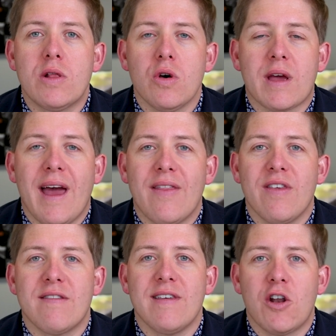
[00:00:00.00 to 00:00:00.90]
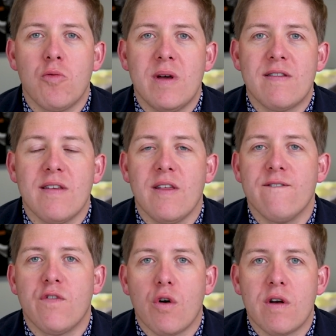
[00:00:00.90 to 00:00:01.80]
look at the settlements and the
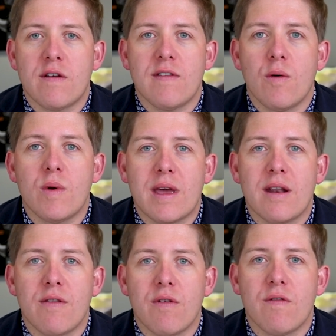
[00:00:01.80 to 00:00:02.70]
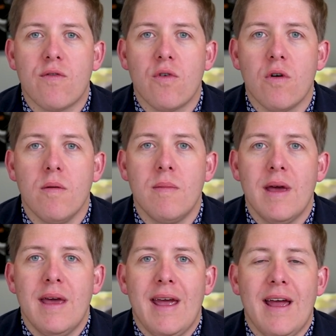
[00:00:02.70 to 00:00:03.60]
verdicts that we get at this firm,
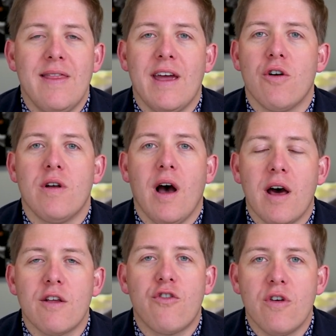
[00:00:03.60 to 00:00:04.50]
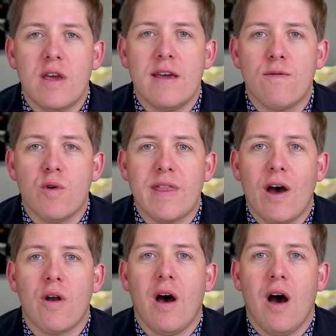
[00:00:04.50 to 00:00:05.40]
and they are not achieved
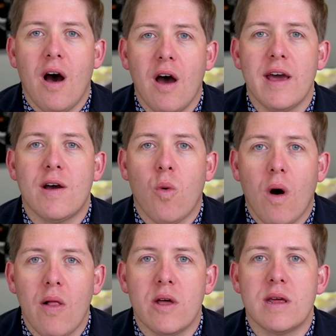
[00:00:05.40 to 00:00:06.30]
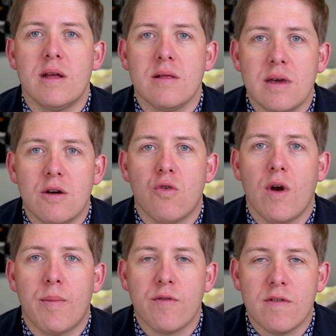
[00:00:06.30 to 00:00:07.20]
without high quality legal
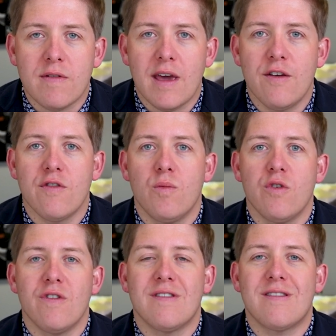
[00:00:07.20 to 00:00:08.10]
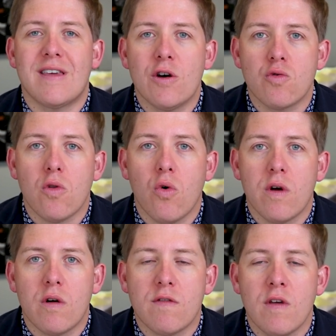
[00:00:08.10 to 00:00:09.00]
representation, which is skilled
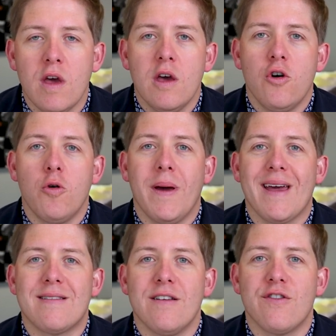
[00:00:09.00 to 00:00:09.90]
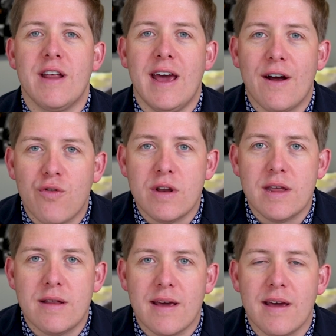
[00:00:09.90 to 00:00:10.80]
lawyers who pay attention to every
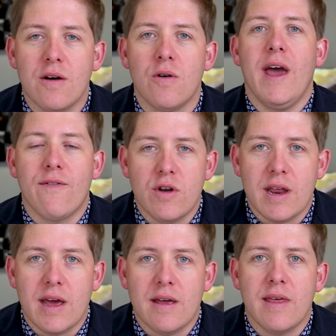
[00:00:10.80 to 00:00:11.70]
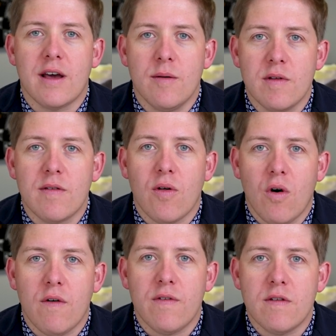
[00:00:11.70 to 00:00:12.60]
detail every day they come into the
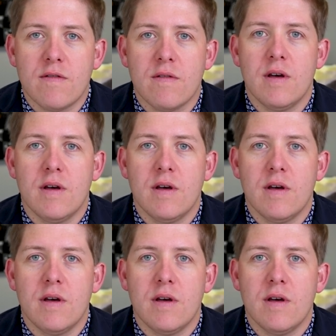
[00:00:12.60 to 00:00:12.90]
office.